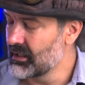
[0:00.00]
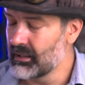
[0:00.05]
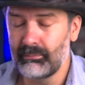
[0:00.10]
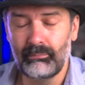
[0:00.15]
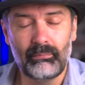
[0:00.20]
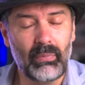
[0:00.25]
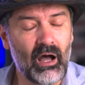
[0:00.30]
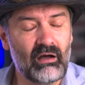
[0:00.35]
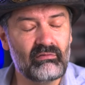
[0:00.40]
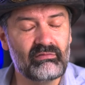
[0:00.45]

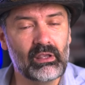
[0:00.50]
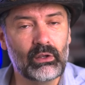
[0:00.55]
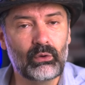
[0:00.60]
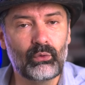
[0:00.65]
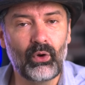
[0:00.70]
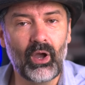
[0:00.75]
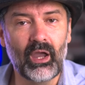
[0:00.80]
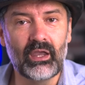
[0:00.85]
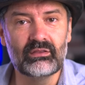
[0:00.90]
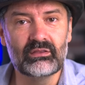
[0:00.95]
above
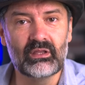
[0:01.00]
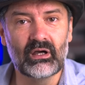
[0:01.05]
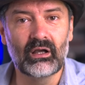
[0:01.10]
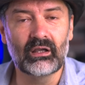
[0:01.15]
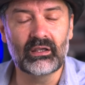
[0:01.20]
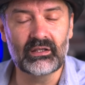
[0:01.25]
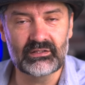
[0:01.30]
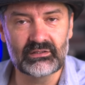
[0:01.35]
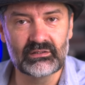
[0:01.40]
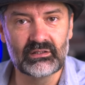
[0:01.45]
equator
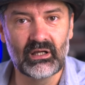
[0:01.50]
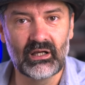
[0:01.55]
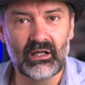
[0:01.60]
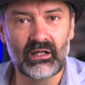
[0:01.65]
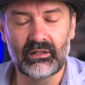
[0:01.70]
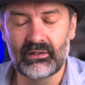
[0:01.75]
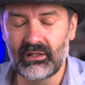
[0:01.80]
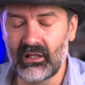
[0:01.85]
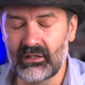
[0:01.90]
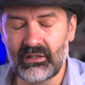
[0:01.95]
is
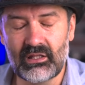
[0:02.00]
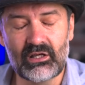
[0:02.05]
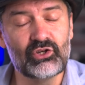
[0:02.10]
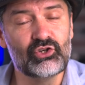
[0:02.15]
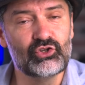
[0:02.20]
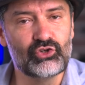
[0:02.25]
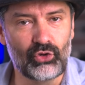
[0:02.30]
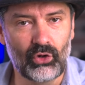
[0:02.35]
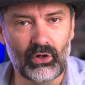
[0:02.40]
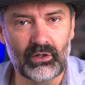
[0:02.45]
the
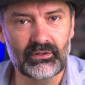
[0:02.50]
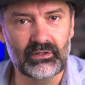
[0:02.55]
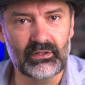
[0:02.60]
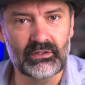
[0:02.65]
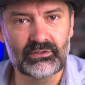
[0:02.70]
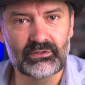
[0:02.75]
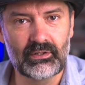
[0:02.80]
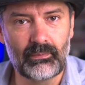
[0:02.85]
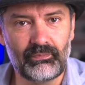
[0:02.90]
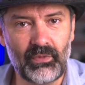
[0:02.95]

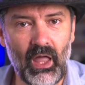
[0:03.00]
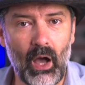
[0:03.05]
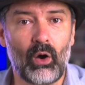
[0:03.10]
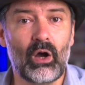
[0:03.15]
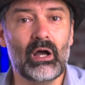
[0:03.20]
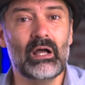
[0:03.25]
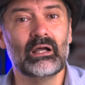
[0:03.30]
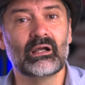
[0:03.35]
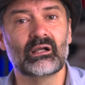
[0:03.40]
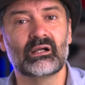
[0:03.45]
shortest. Now,
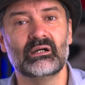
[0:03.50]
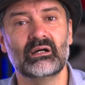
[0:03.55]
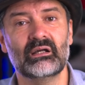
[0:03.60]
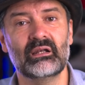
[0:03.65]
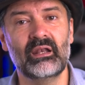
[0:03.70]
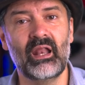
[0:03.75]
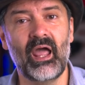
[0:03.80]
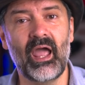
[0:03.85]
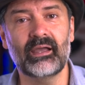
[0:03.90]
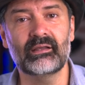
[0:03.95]

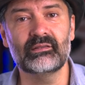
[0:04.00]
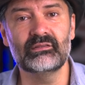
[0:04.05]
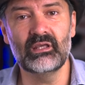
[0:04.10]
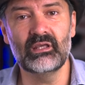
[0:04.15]
connect